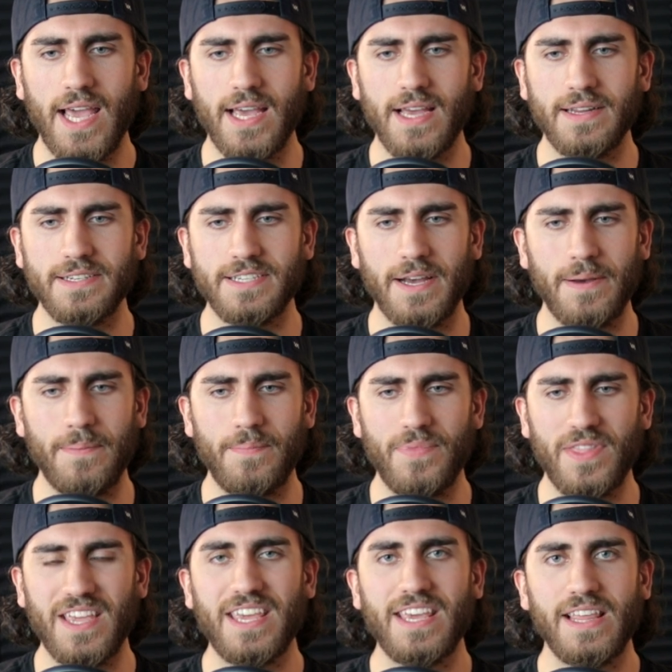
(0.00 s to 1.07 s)
and
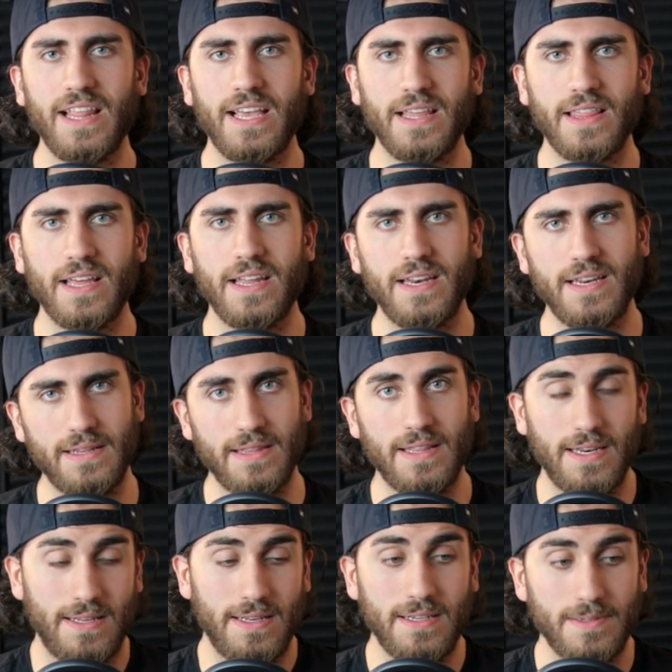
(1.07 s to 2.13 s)
um, the healing that
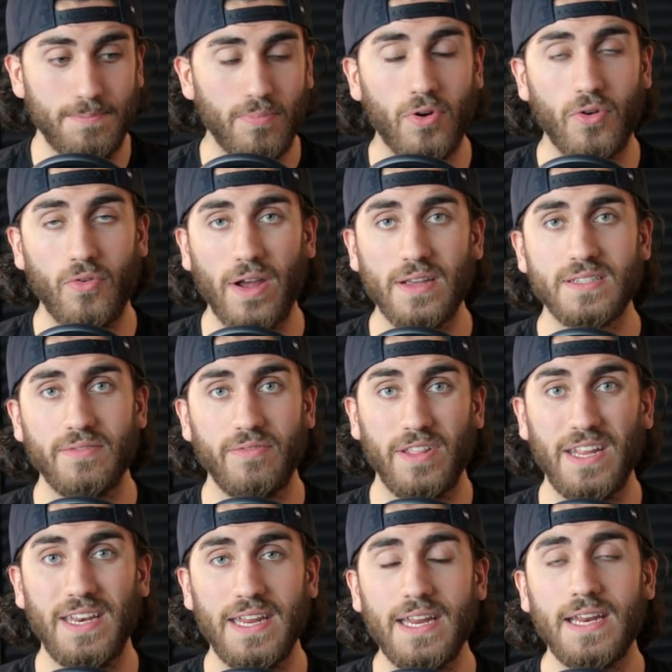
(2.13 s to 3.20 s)
that is
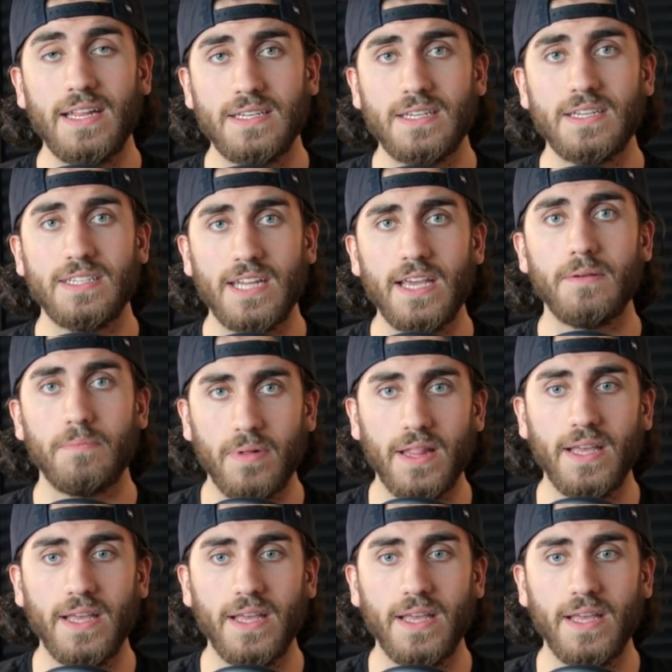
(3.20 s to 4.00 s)
progressively needing to take